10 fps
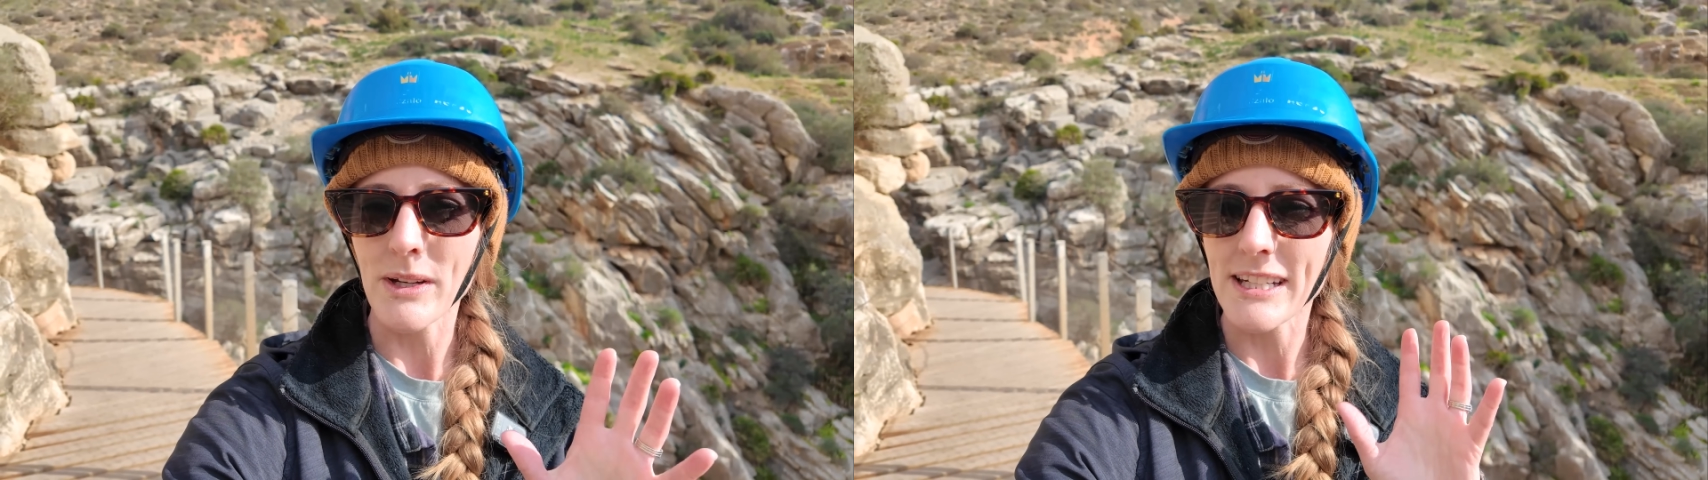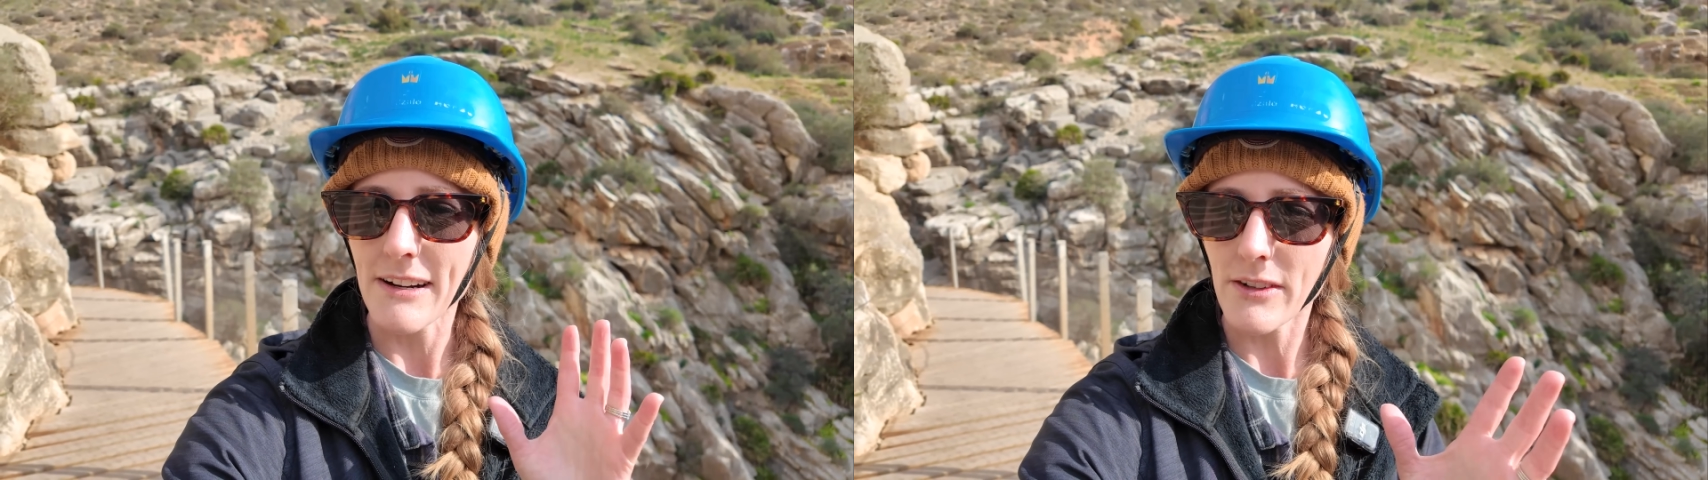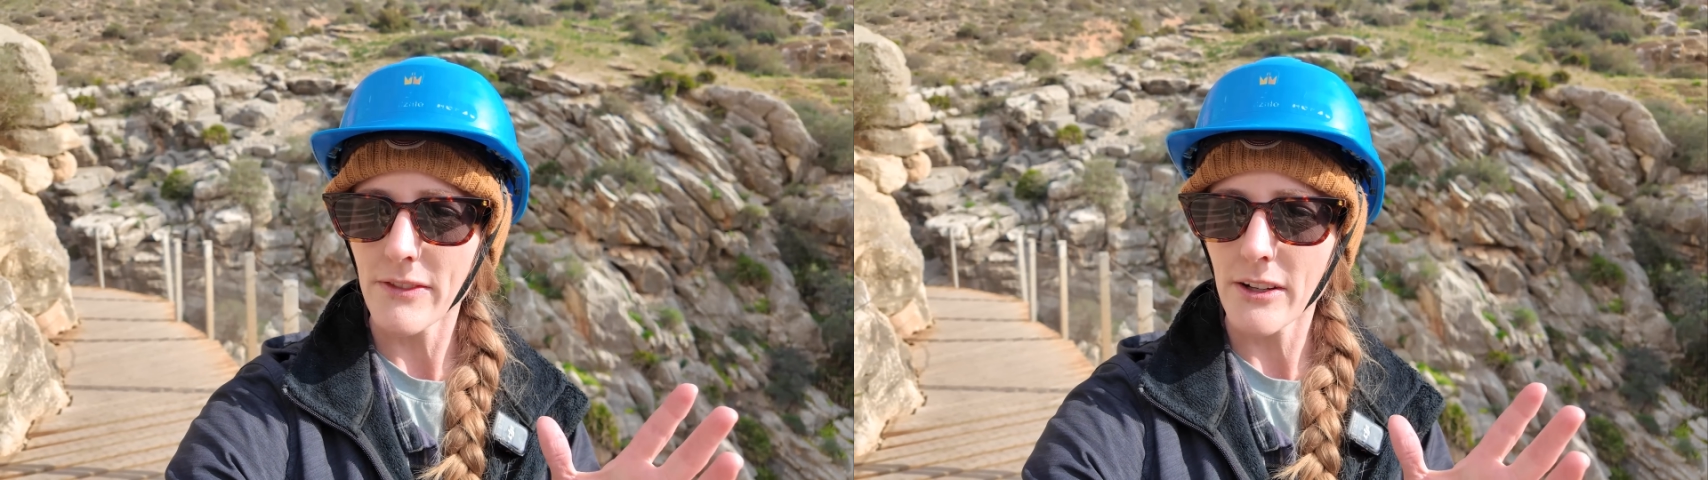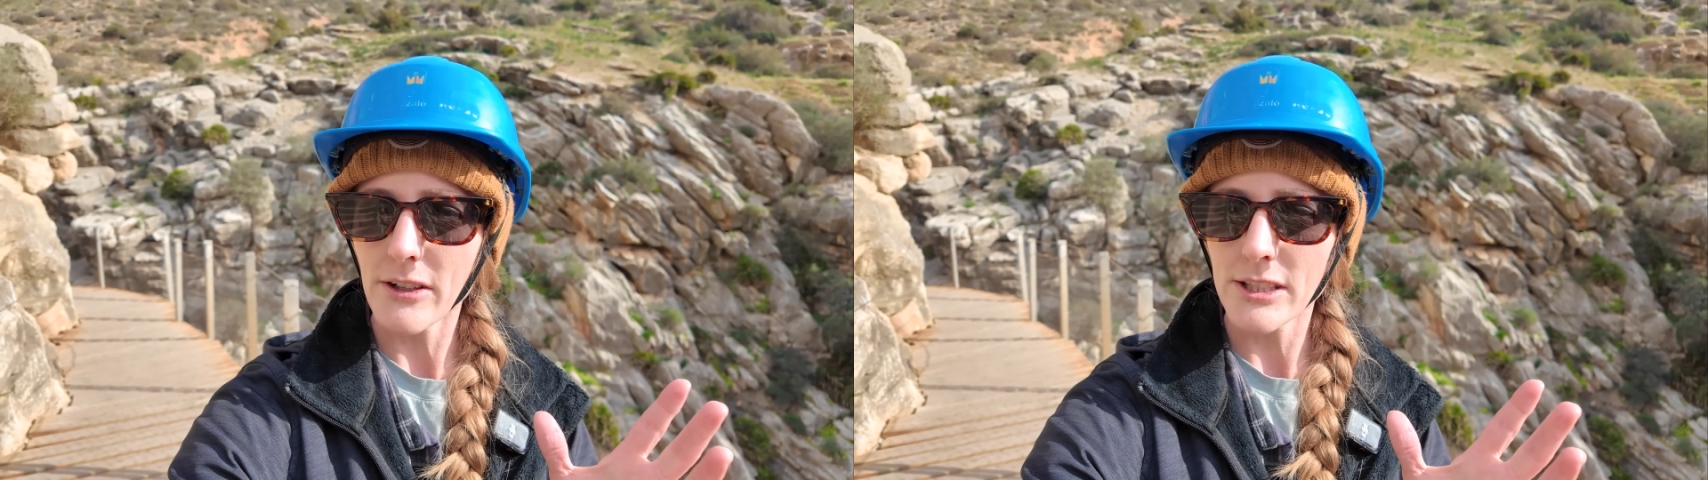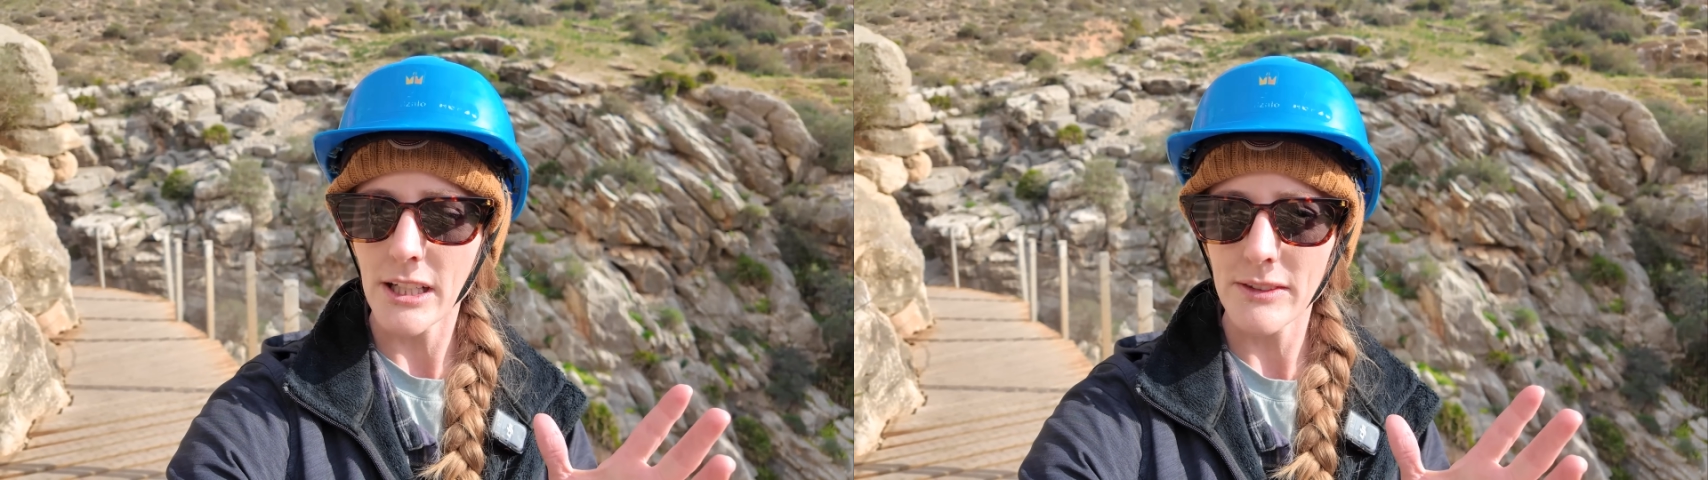we never found
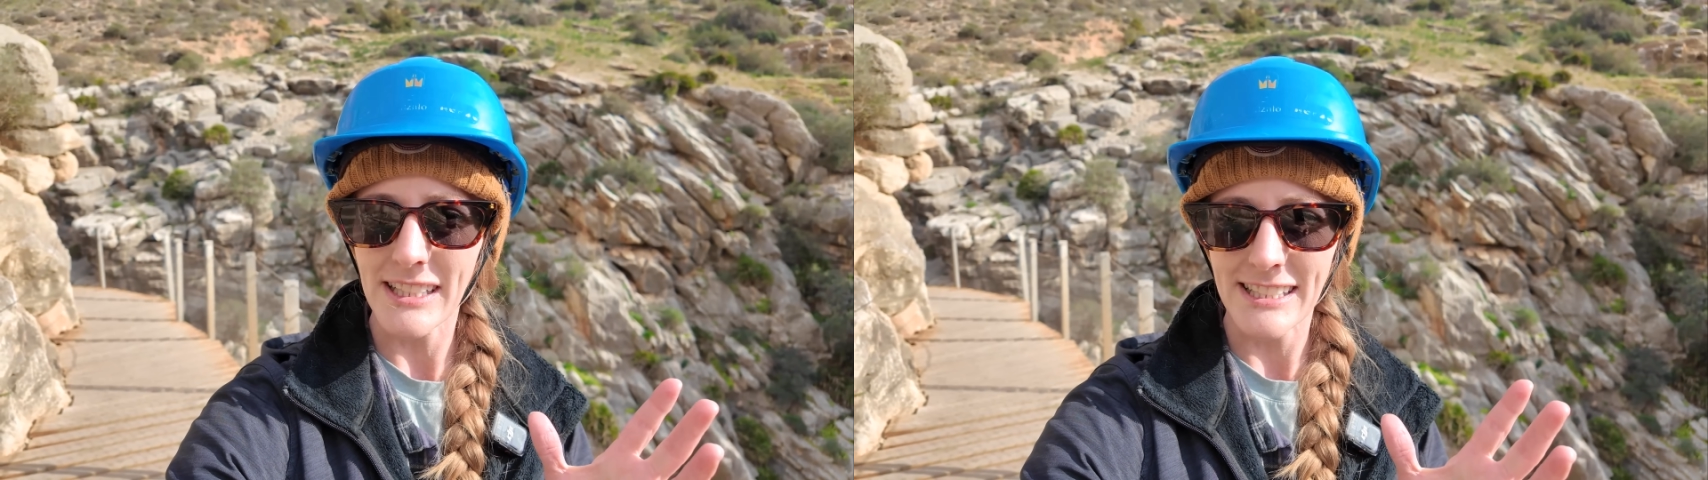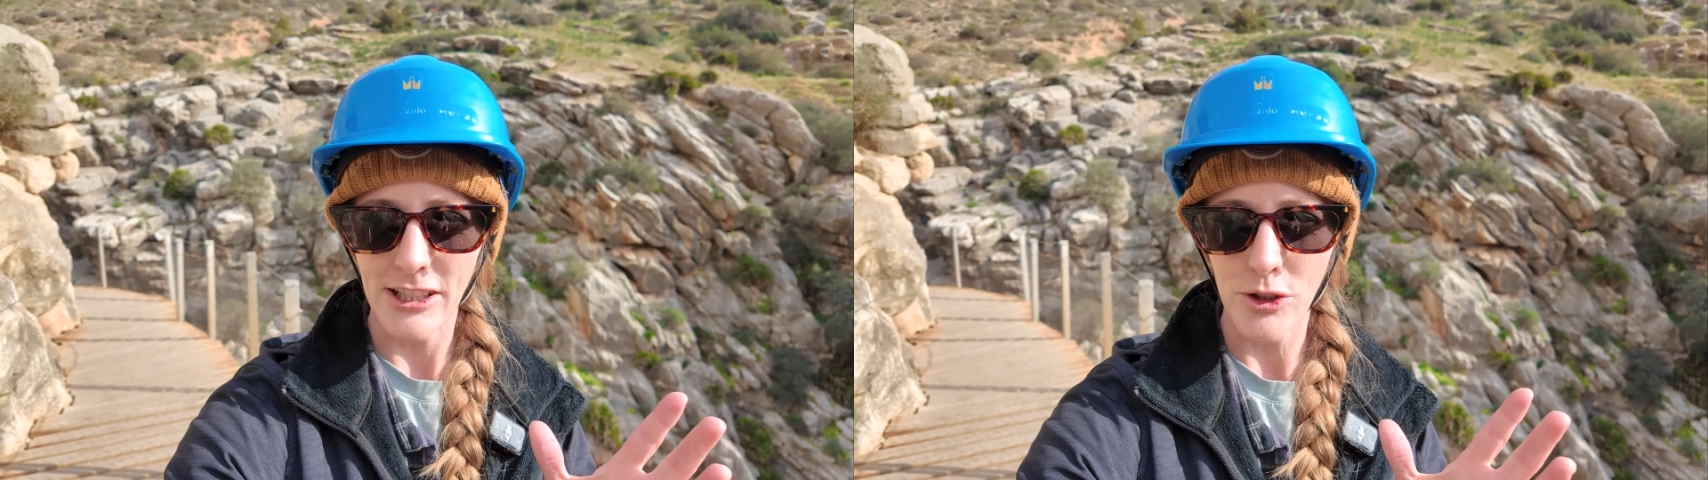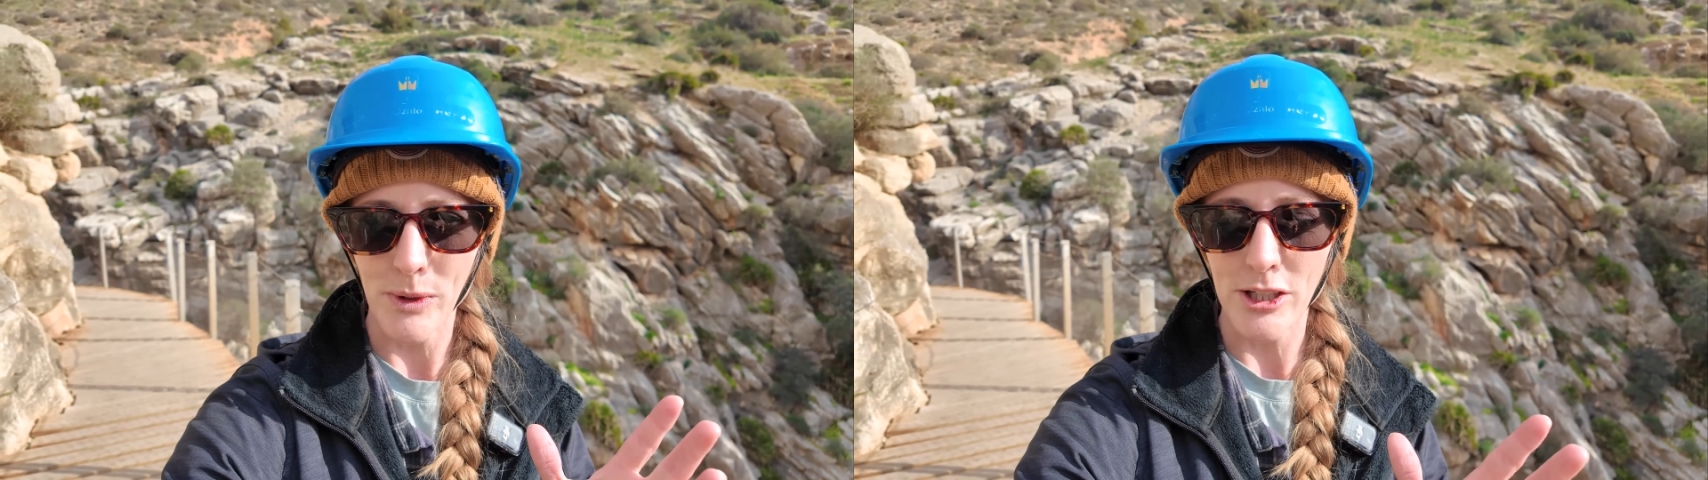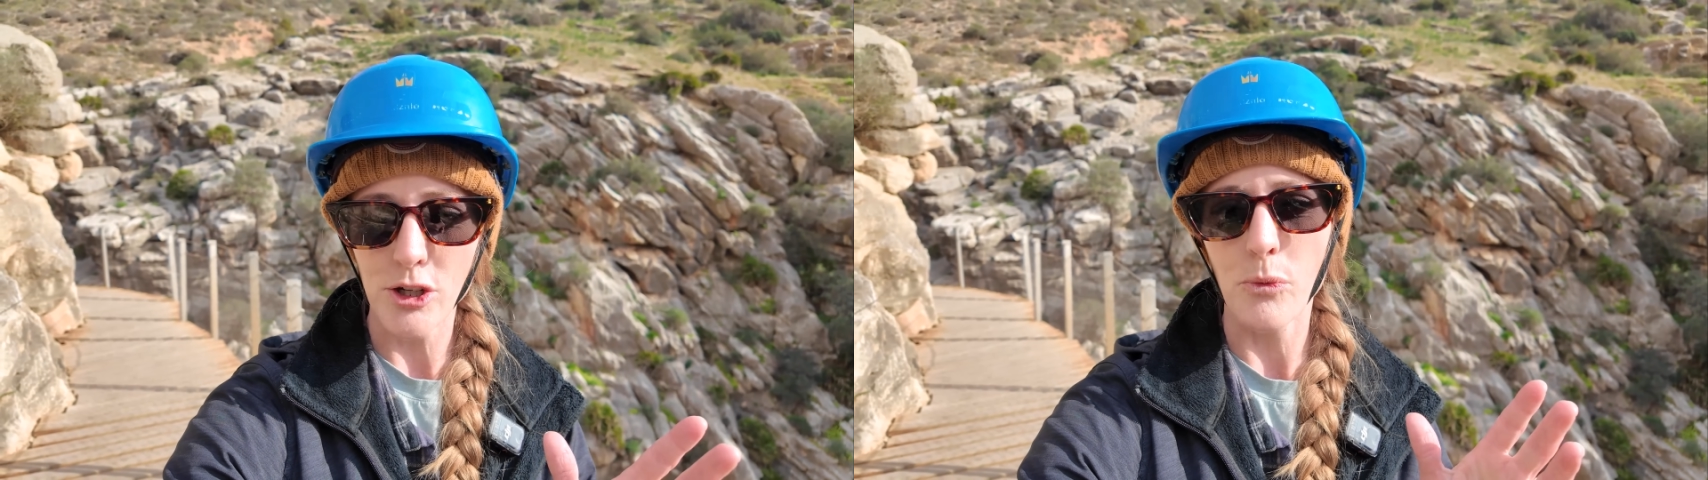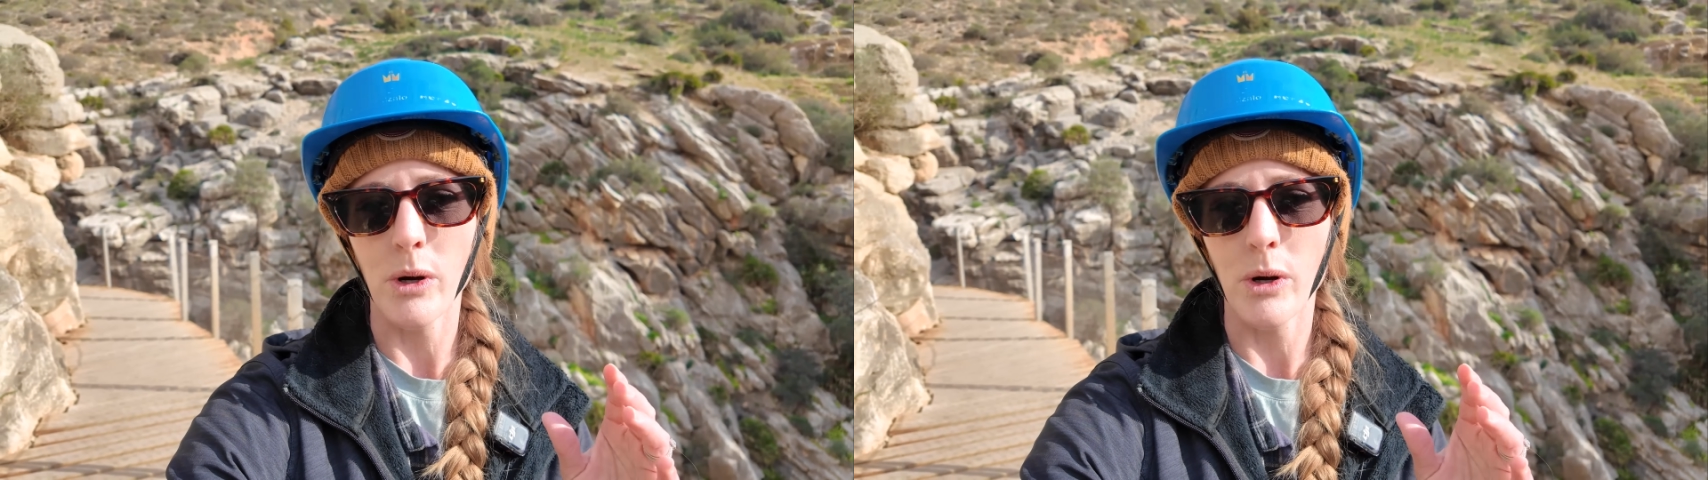ourselves in a situation